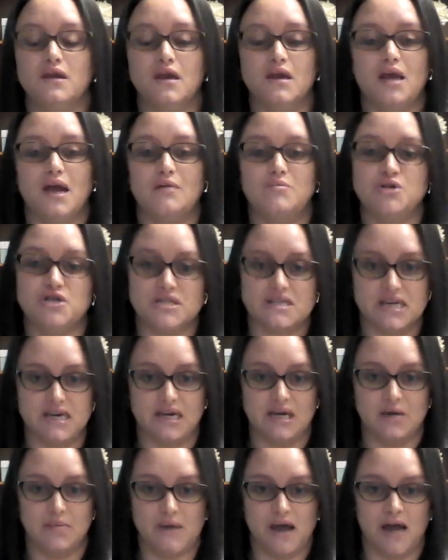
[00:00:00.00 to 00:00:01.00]
I'm just
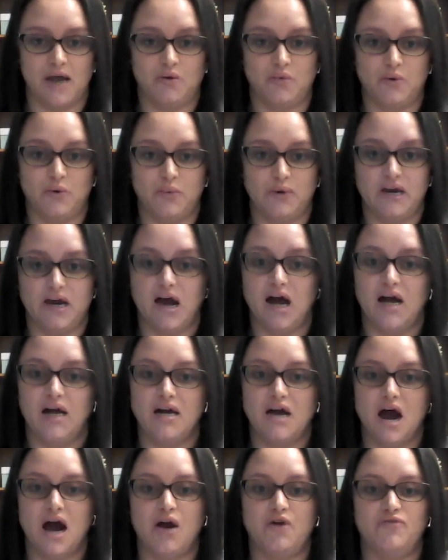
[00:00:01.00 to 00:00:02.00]
thinking back when we got
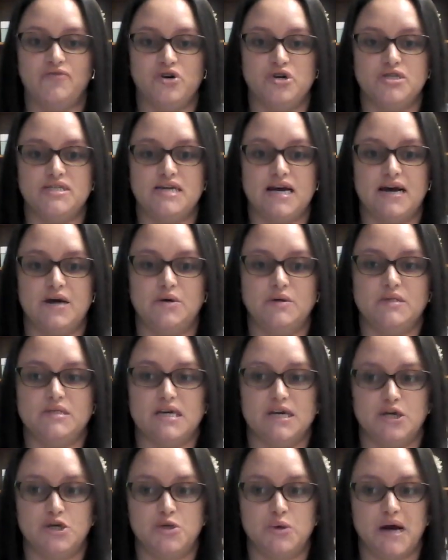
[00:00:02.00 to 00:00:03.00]
our first house
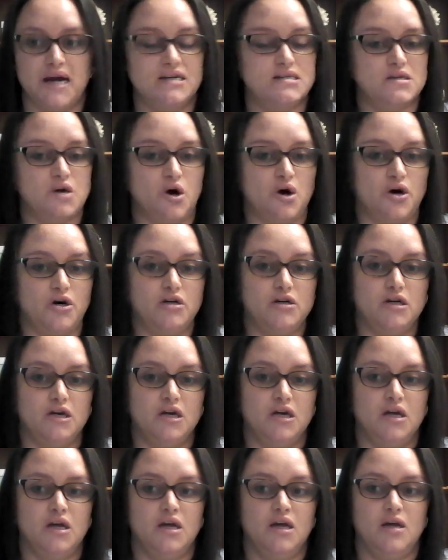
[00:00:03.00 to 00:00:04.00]
in Draxhall
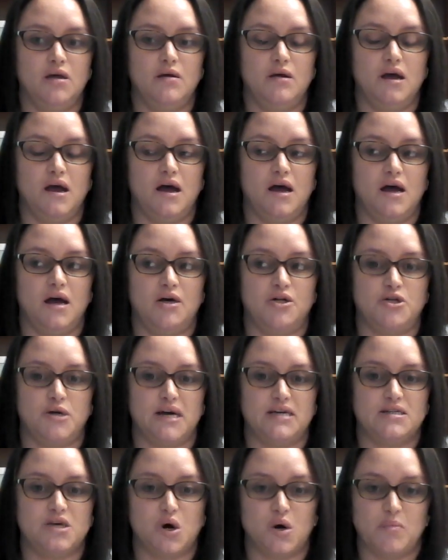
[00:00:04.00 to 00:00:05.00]

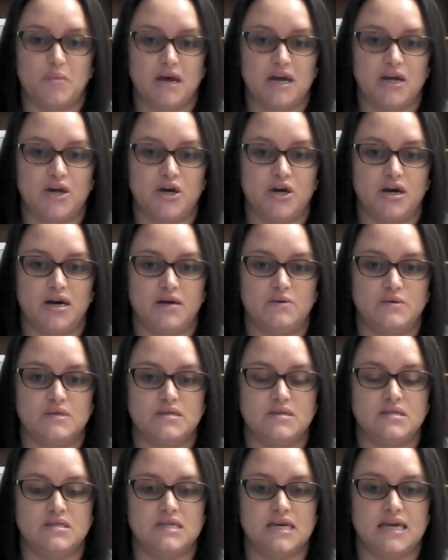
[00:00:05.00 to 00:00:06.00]
Manor. It
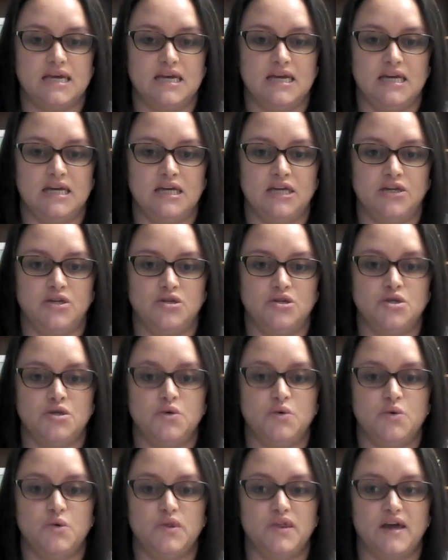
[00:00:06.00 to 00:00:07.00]
was in
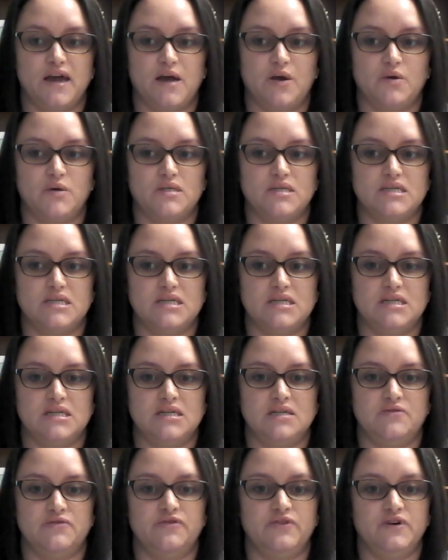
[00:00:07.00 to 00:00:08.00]

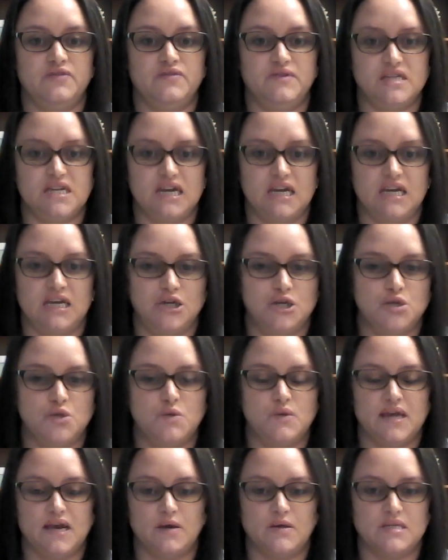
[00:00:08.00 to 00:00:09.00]
2015,
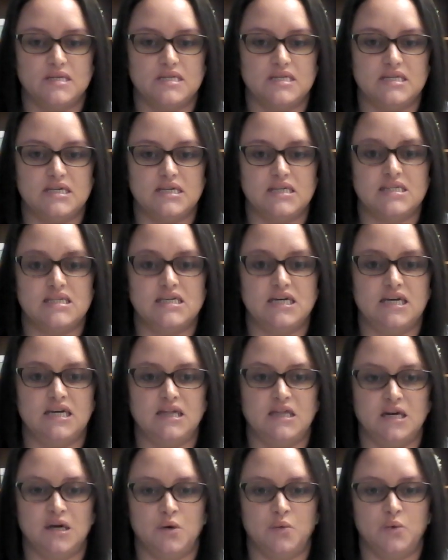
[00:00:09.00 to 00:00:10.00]
2016
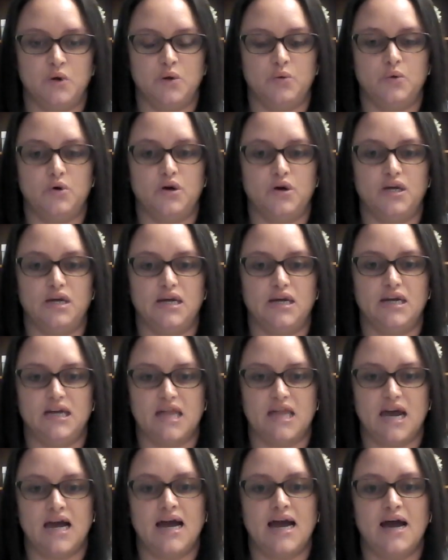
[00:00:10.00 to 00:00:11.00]
that we were getting
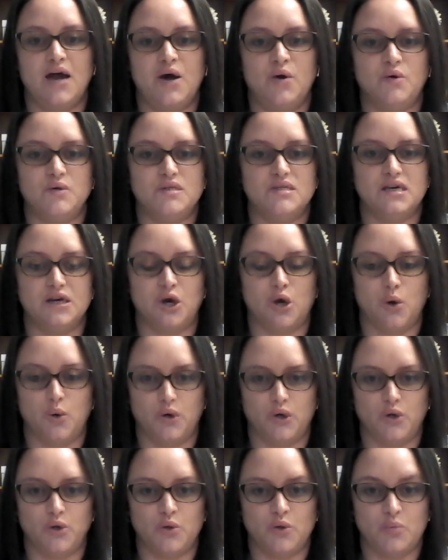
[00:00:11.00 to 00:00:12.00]
that house and
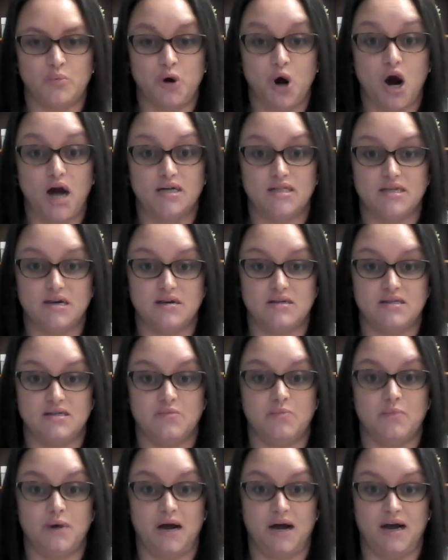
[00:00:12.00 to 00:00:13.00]
going through the process
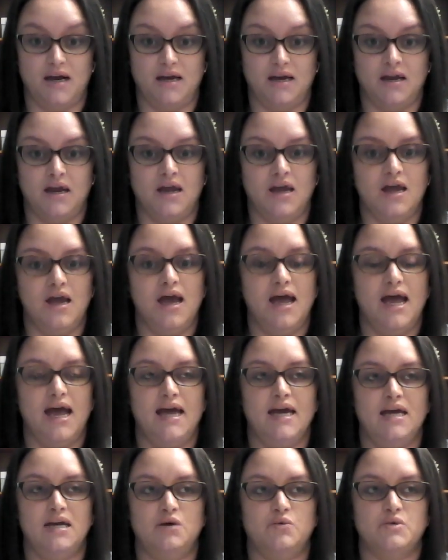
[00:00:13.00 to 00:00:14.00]
of buying.
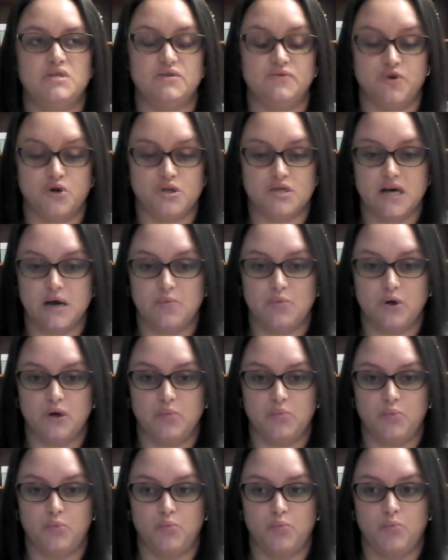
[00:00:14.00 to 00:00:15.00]
And it was the first time
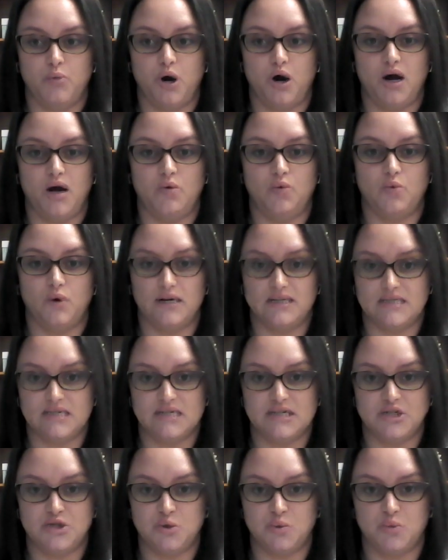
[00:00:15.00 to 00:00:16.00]
we bought
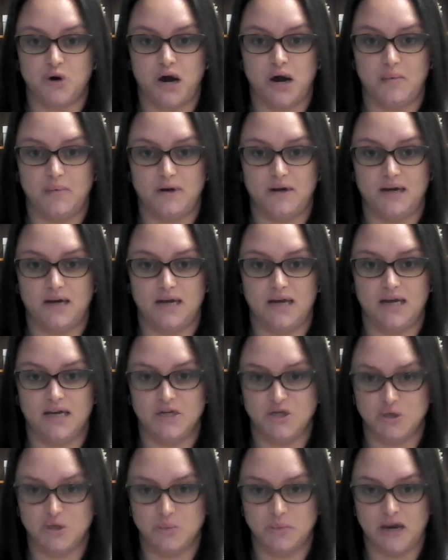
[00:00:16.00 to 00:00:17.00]
residential property
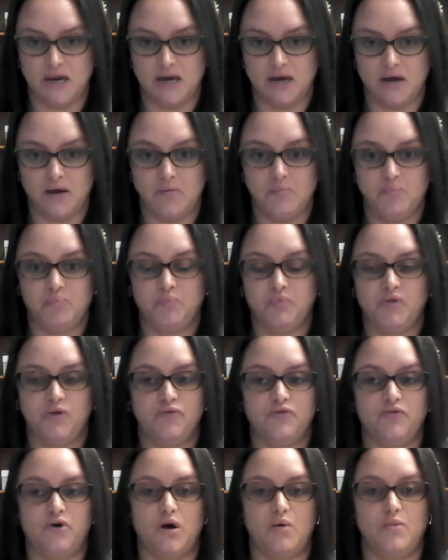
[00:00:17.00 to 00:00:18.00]
in Jamaica
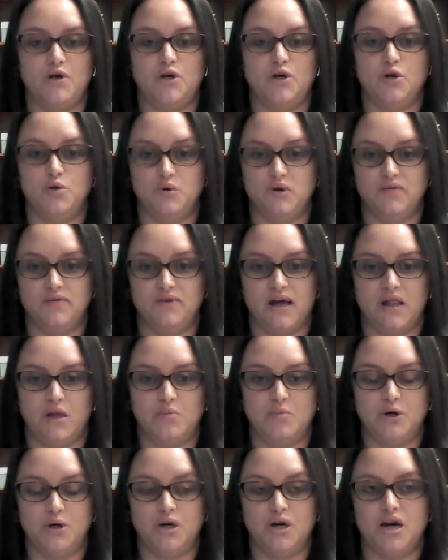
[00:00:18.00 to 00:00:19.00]
from a new
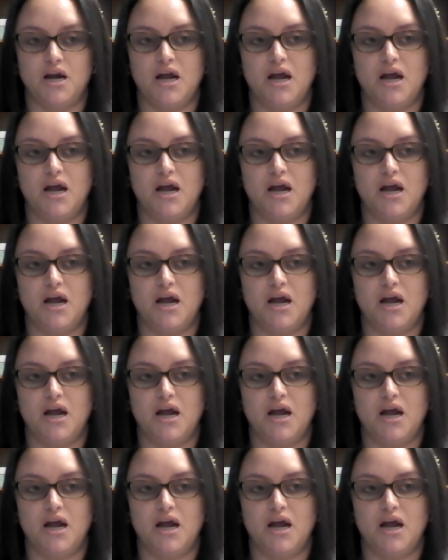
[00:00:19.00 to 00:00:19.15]
developer,